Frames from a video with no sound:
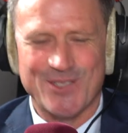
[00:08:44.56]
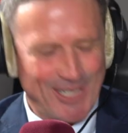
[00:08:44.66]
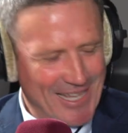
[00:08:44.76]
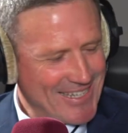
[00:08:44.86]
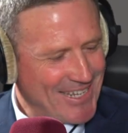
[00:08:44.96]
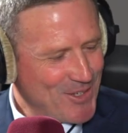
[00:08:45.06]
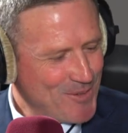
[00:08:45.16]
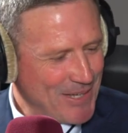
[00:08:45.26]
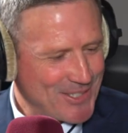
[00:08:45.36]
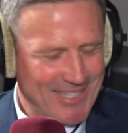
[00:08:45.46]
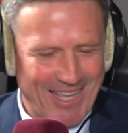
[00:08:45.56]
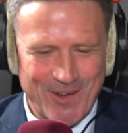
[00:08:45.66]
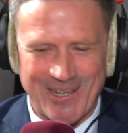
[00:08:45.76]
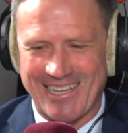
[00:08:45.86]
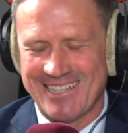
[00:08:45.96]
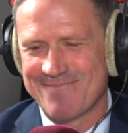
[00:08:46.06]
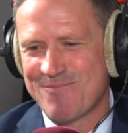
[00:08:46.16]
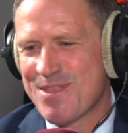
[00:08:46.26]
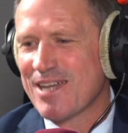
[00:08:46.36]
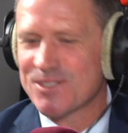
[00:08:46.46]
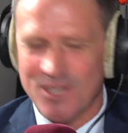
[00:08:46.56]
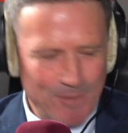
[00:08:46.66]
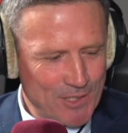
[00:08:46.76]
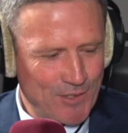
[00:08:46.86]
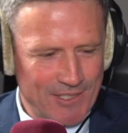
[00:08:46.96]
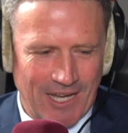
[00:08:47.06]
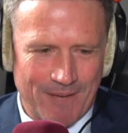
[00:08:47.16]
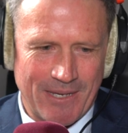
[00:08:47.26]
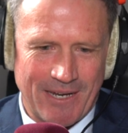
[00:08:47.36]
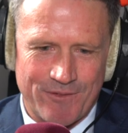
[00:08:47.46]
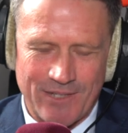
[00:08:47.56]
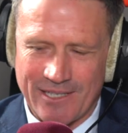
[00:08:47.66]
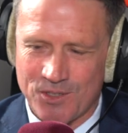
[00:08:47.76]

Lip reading: just glad to hear you mention that earlier. Thanks so much for your time, Ben. I've really